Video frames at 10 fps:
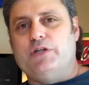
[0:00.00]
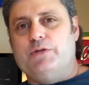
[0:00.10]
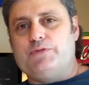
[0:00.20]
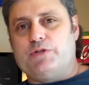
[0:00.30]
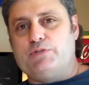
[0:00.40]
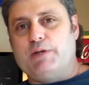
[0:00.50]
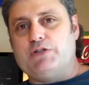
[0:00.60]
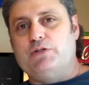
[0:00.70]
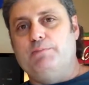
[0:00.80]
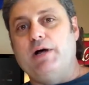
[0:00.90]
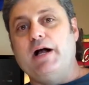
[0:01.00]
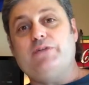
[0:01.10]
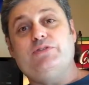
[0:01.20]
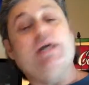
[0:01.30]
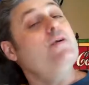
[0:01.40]
Zones in a special
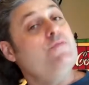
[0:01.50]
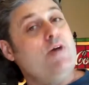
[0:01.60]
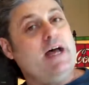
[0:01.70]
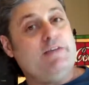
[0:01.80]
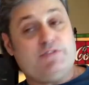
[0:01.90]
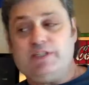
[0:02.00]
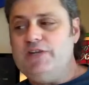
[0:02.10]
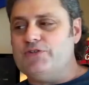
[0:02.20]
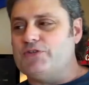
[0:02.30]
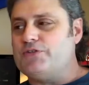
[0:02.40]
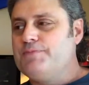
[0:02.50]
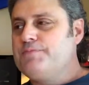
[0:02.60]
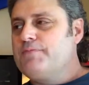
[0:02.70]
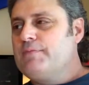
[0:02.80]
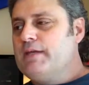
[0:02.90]
box set of five
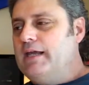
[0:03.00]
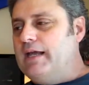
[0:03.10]
seasons,